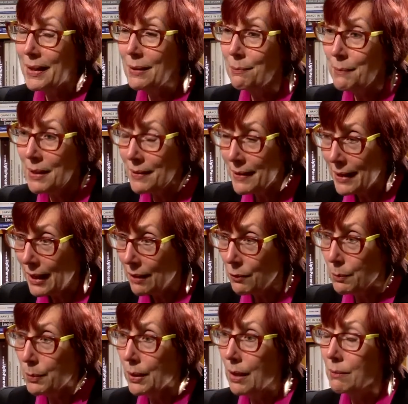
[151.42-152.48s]
admit they have
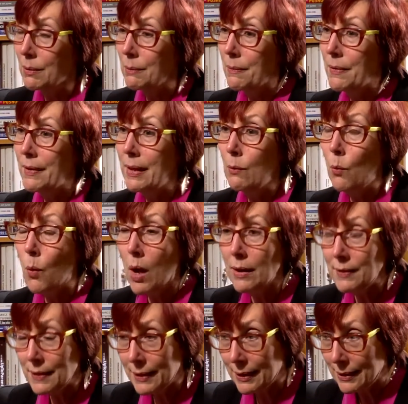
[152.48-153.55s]
a problem, they want
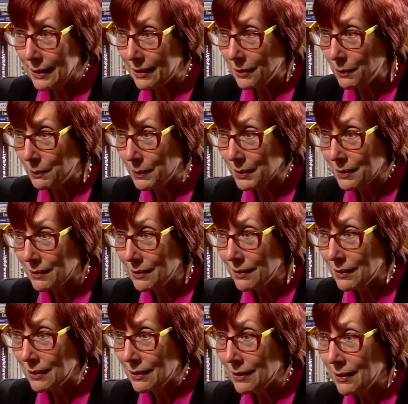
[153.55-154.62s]
to get help,
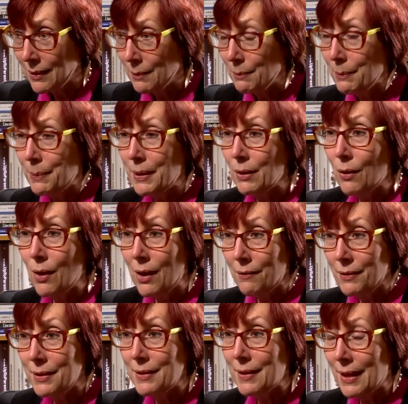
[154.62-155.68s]
but
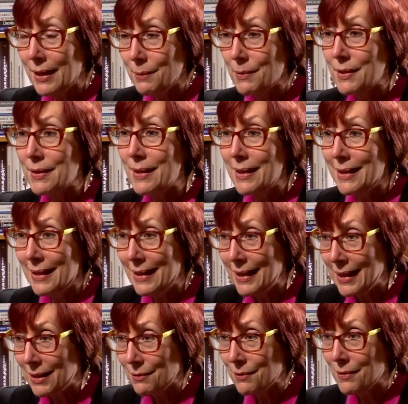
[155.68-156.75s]
oftentimes they
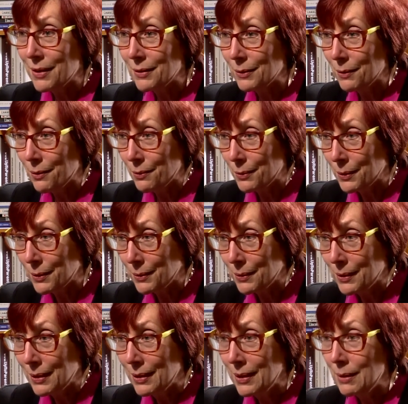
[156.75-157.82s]
can't follow through
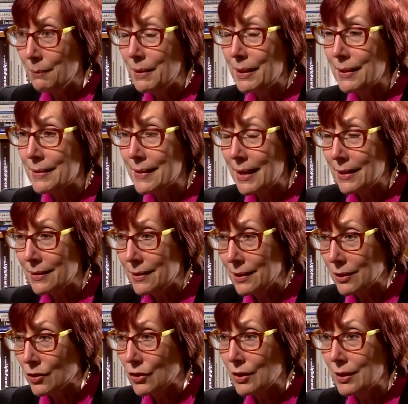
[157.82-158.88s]
because that
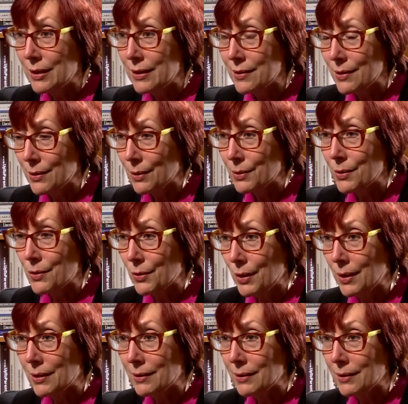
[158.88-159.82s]
addiction is so strong.